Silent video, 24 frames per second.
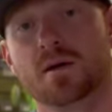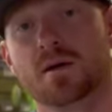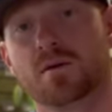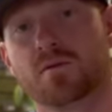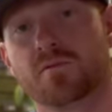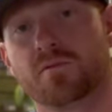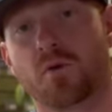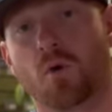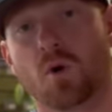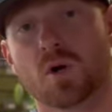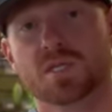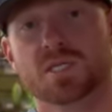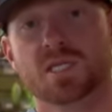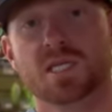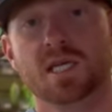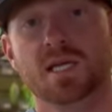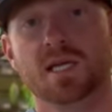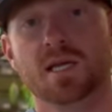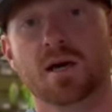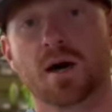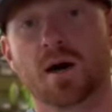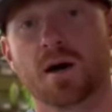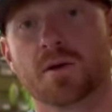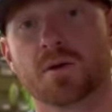
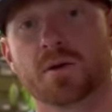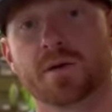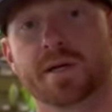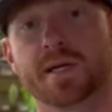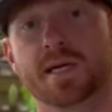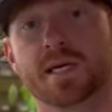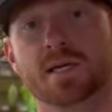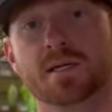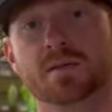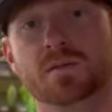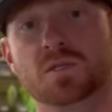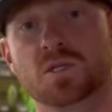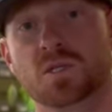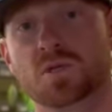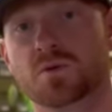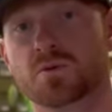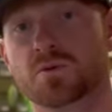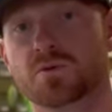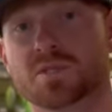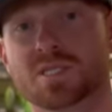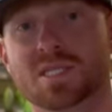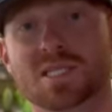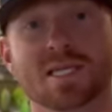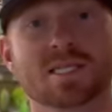1,400 to
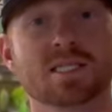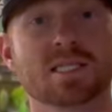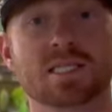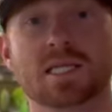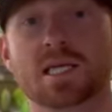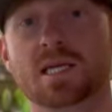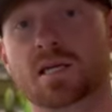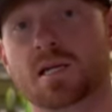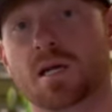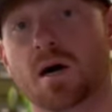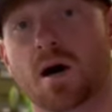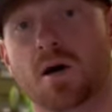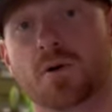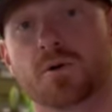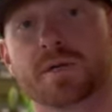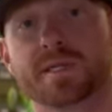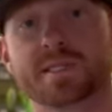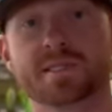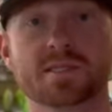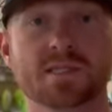1,600